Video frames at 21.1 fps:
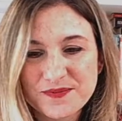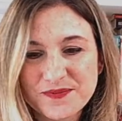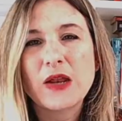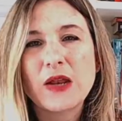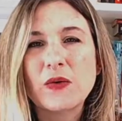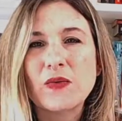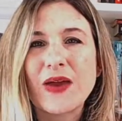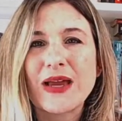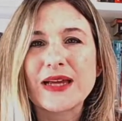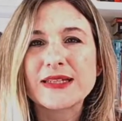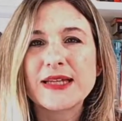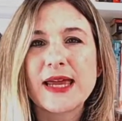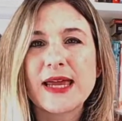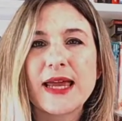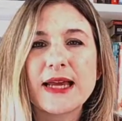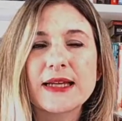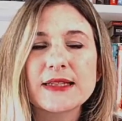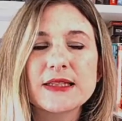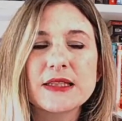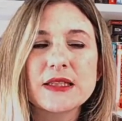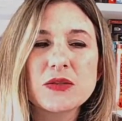In fact, I
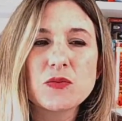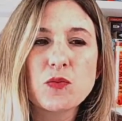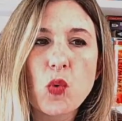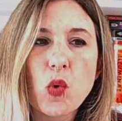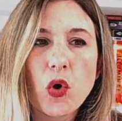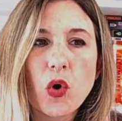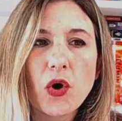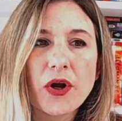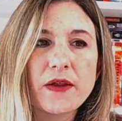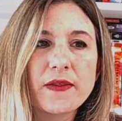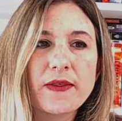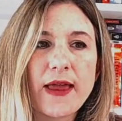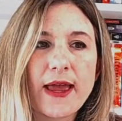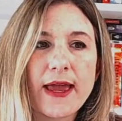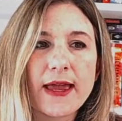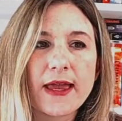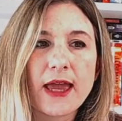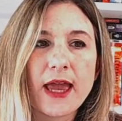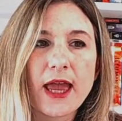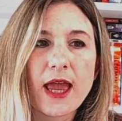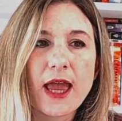guess it's more
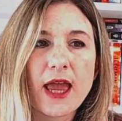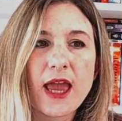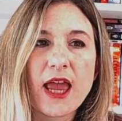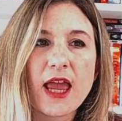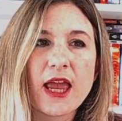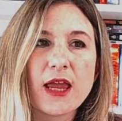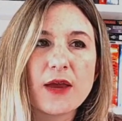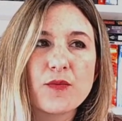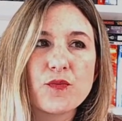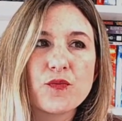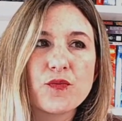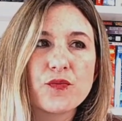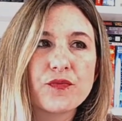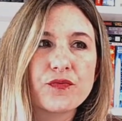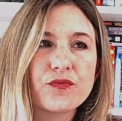like a